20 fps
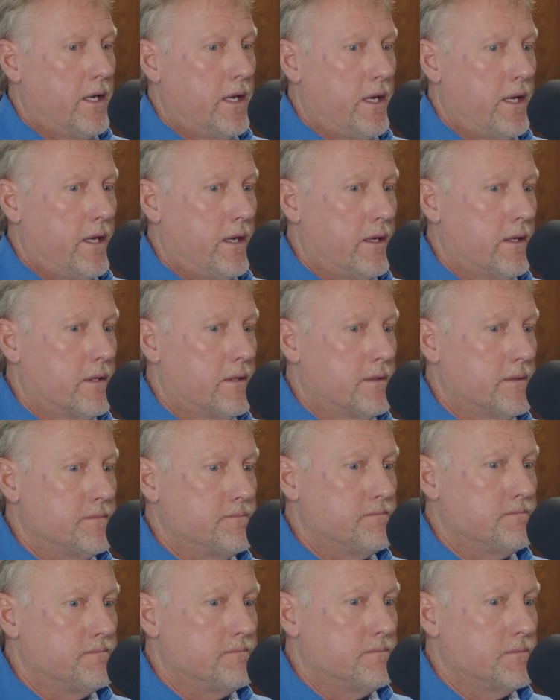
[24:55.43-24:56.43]
And
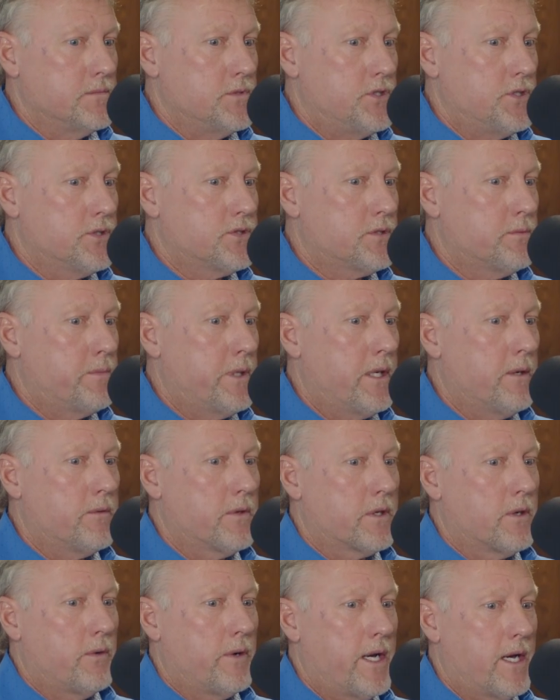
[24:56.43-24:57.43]
just to be
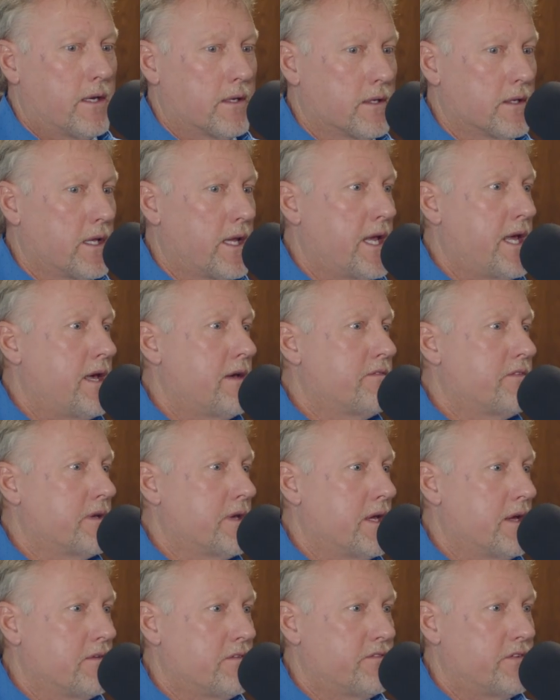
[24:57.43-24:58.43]
able to go out and laugh
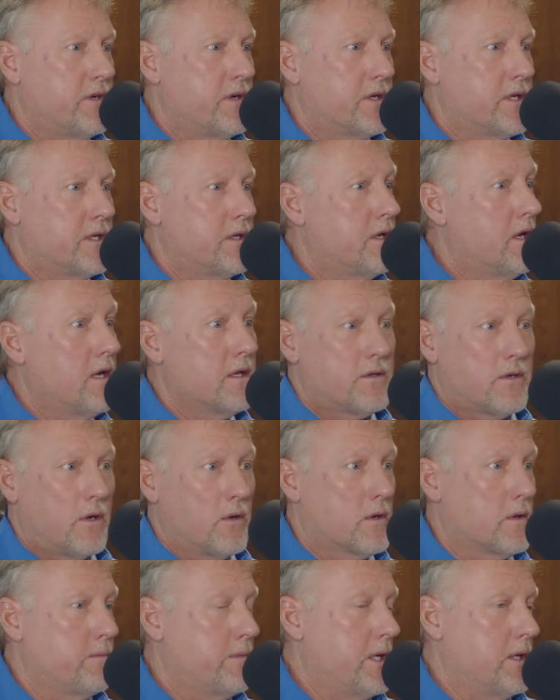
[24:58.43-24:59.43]
and have fun and not
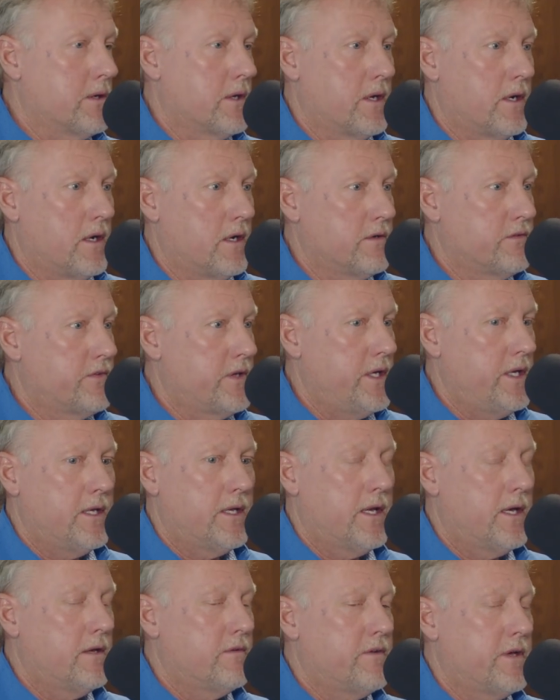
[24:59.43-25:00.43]
talk about golf. He
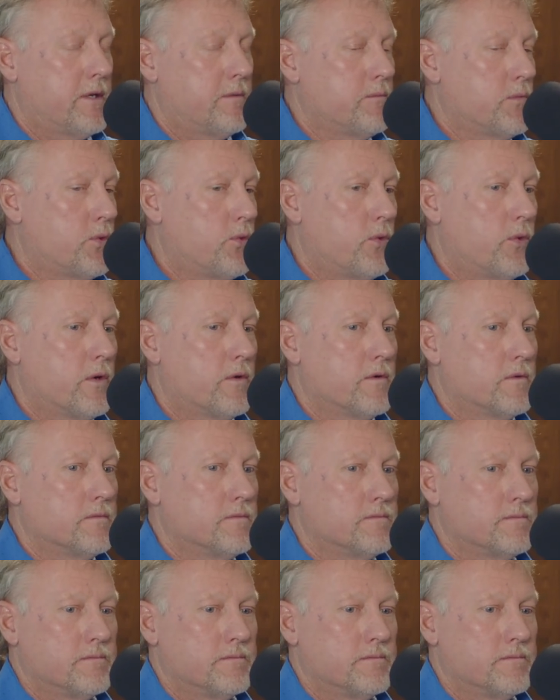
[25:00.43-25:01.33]
and I have had more,